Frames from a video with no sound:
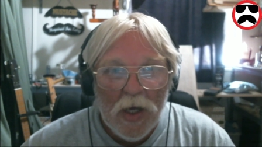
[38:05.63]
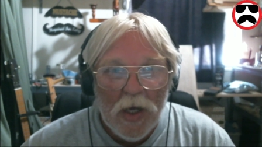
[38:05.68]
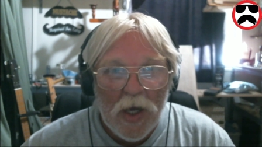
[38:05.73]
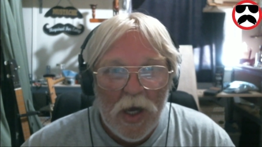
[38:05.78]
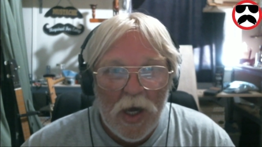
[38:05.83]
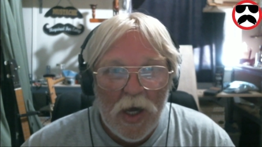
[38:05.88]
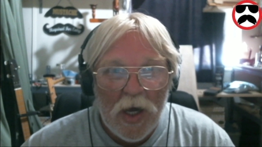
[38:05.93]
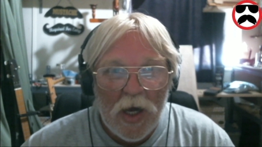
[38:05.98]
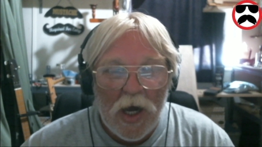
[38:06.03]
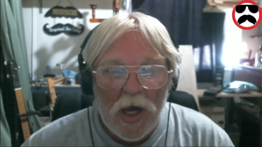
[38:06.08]

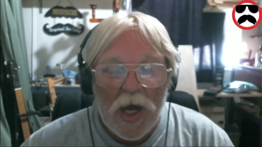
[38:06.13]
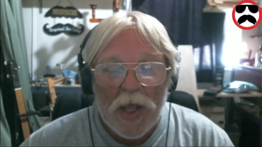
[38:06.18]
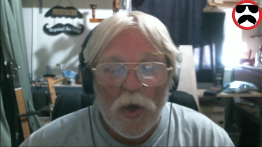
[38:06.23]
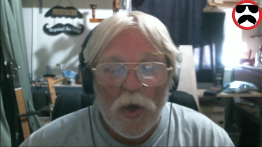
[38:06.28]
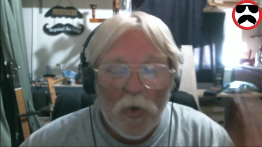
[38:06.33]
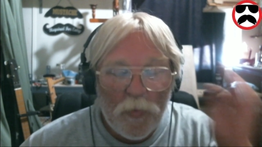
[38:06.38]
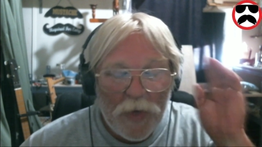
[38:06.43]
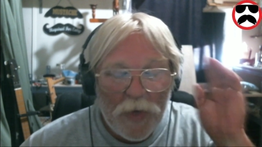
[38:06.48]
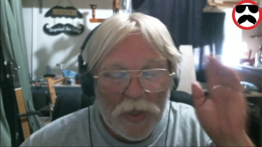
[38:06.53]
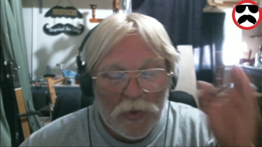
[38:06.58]
Uh,
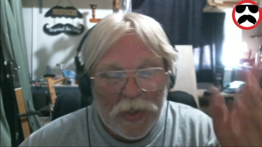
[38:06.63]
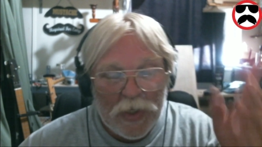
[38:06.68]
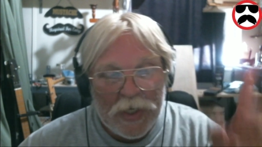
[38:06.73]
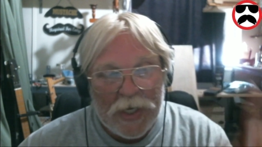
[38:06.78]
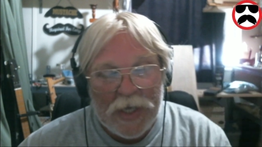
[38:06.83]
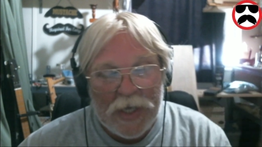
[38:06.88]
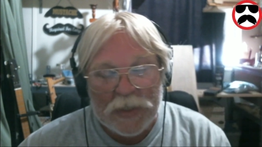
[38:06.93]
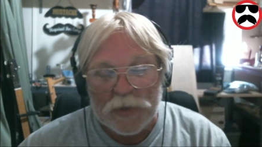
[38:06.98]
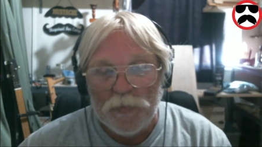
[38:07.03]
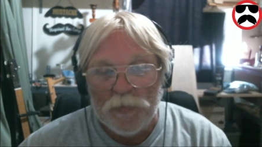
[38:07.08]
Ayal Peleg
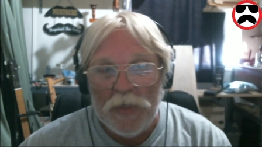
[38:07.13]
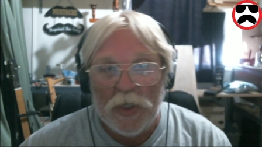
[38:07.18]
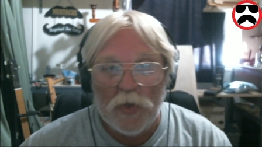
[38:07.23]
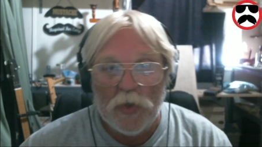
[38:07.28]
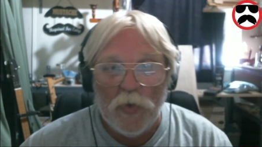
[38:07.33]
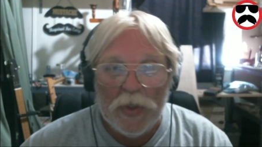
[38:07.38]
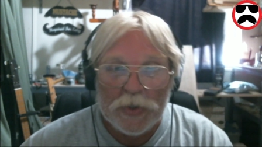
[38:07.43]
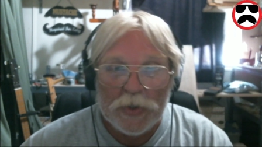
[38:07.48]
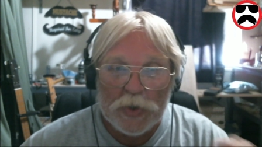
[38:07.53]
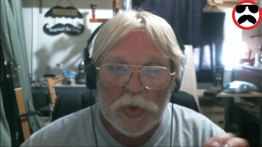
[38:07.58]
asked me a
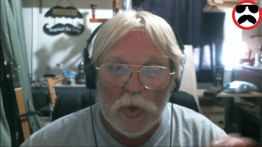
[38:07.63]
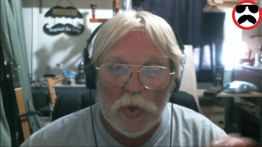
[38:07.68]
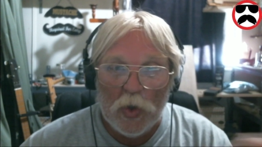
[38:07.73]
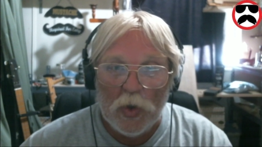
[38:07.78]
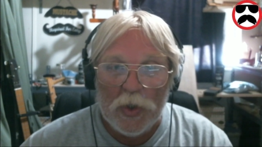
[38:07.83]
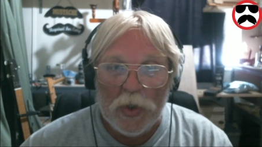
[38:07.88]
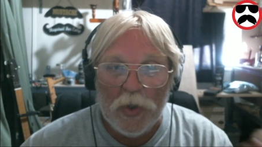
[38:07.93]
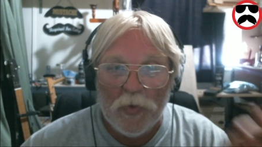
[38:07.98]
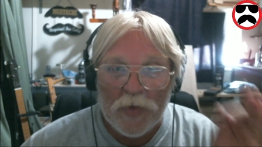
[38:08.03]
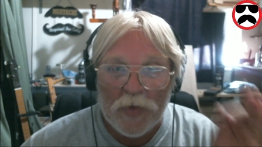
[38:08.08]
question
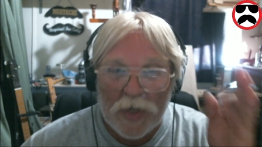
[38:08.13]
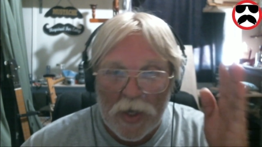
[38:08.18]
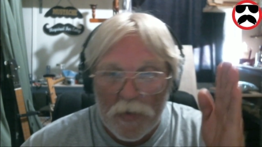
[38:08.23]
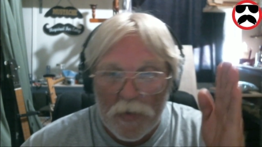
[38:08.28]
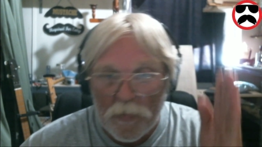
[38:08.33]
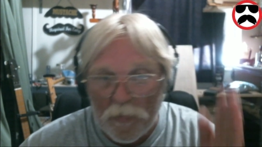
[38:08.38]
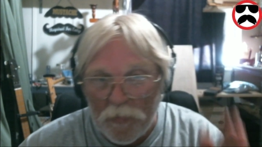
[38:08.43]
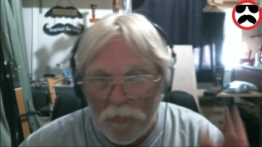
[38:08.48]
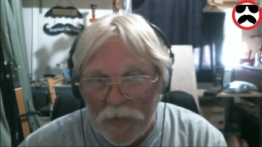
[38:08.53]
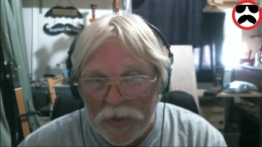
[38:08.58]
earlier that I
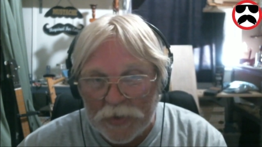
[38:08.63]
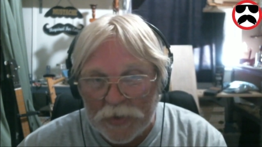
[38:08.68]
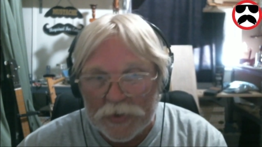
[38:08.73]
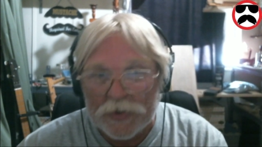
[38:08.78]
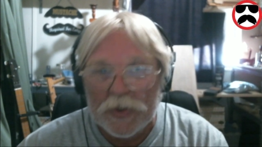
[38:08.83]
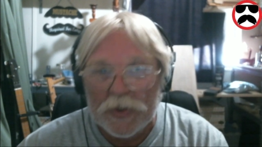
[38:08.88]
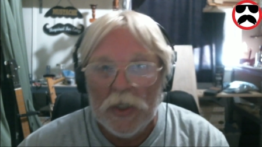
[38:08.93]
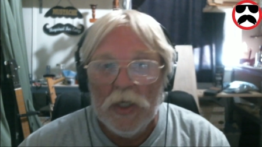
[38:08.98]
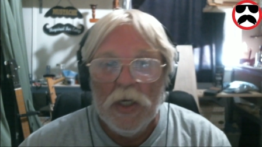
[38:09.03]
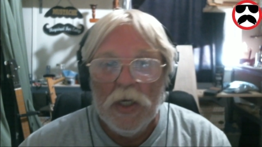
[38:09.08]

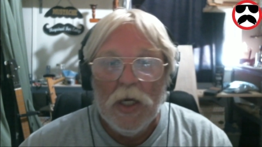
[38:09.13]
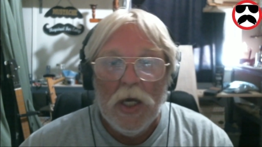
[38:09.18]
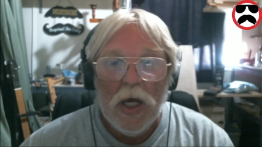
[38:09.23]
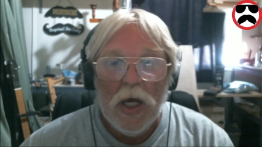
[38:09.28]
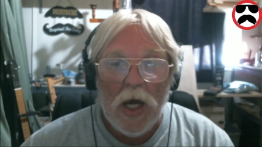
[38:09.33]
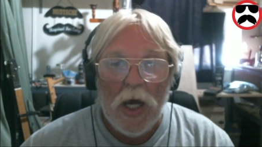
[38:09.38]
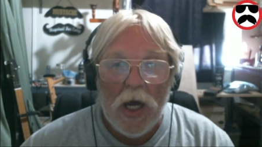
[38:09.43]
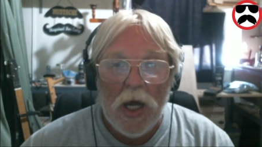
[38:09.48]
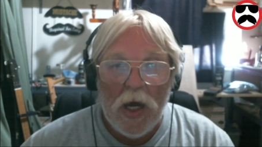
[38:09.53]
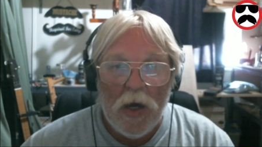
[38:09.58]
missed.
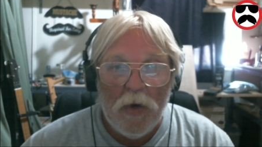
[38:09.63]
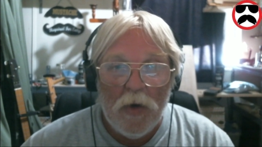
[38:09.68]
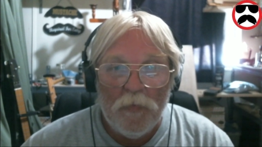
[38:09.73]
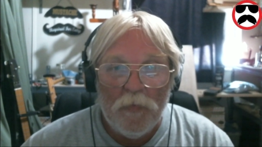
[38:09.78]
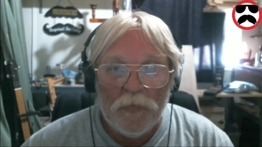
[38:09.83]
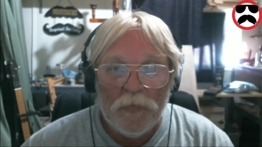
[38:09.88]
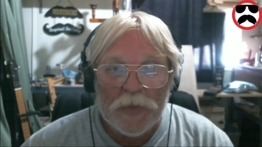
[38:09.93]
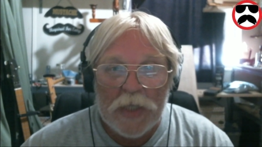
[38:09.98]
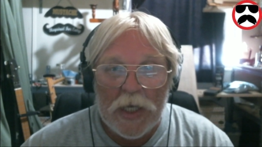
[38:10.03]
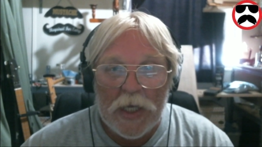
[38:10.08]

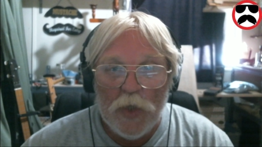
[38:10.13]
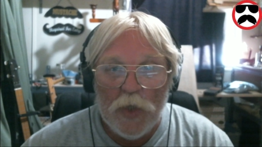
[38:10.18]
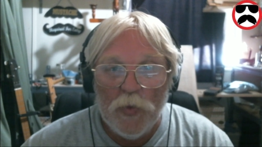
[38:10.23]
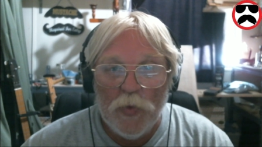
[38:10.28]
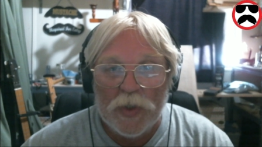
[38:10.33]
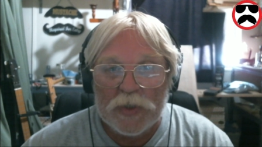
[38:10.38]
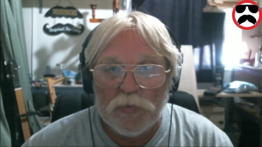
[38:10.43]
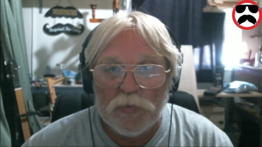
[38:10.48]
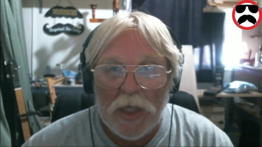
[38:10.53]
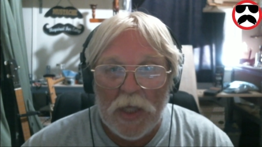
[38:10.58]
Um, can you
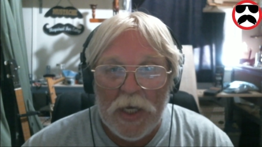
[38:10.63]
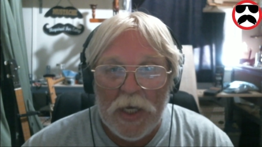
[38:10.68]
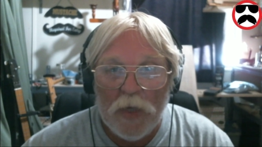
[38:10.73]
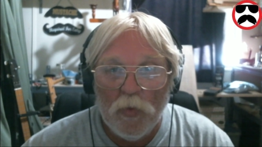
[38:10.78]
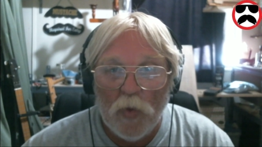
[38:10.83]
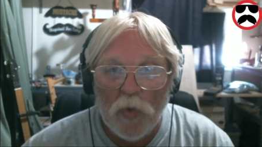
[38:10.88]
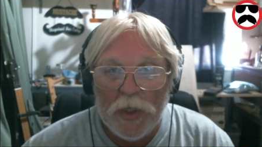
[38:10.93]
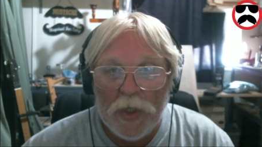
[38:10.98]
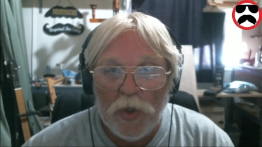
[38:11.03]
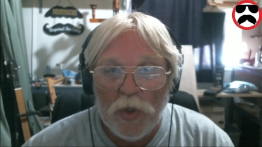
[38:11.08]

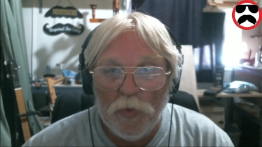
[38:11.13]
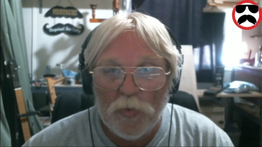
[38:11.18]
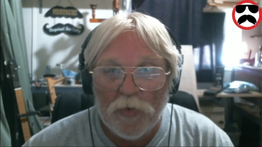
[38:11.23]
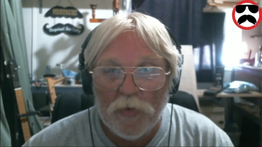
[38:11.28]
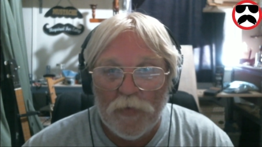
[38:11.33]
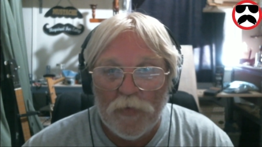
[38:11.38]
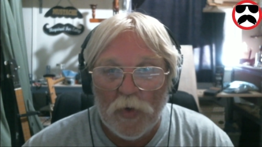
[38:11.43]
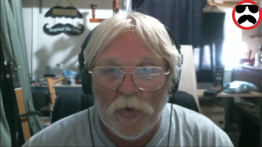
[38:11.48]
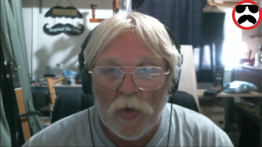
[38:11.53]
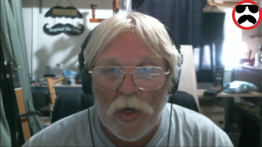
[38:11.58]
explain why you
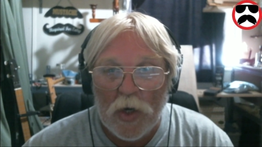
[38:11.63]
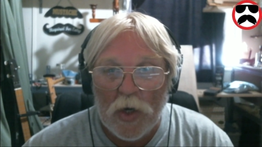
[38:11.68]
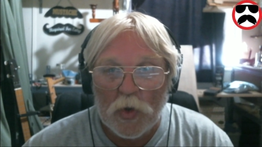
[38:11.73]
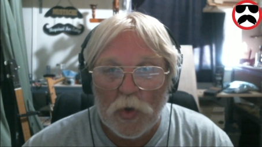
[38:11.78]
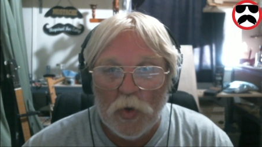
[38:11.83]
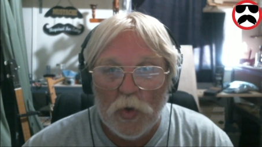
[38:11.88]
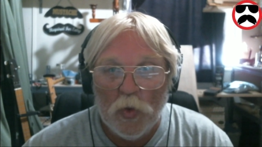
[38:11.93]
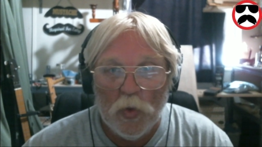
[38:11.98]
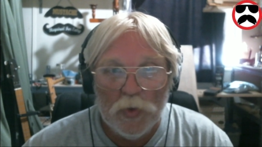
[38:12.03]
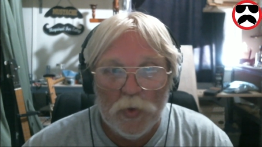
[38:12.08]
prefer
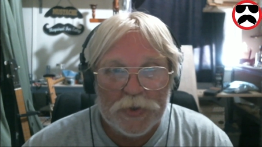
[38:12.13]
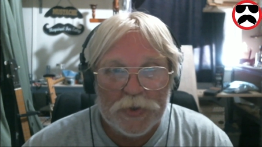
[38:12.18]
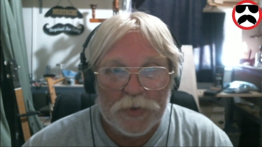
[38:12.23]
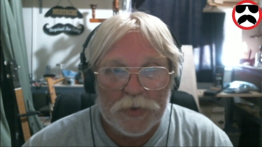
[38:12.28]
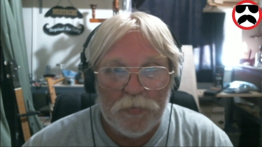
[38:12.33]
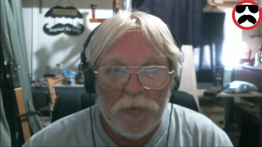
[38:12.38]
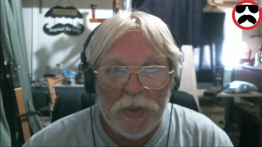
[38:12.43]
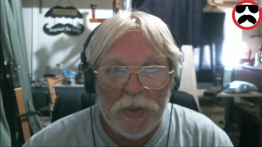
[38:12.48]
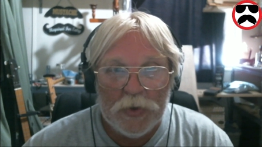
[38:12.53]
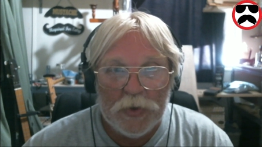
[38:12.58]
air-cooled
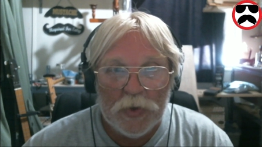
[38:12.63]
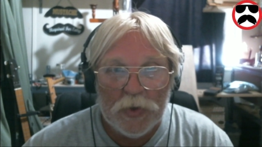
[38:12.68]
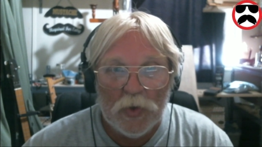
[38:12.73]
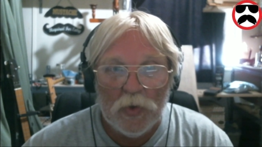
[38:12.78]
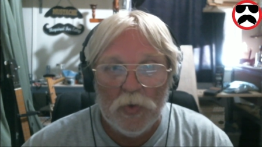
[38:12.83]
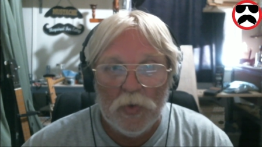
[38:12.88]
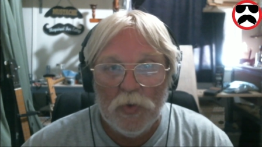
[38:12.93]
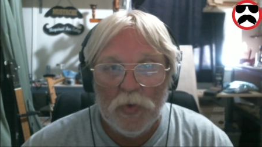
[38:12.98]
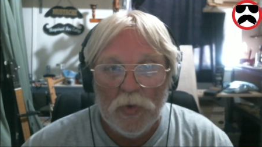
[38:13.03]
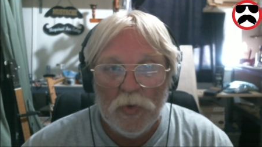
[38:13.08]

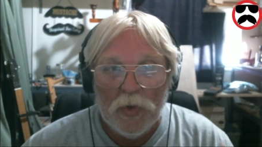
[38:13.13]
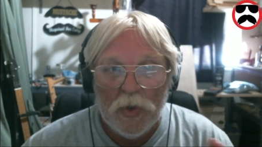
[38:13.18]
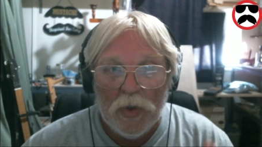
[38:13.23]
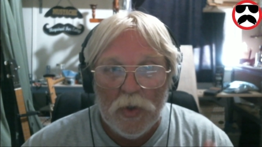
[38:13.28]
spindle?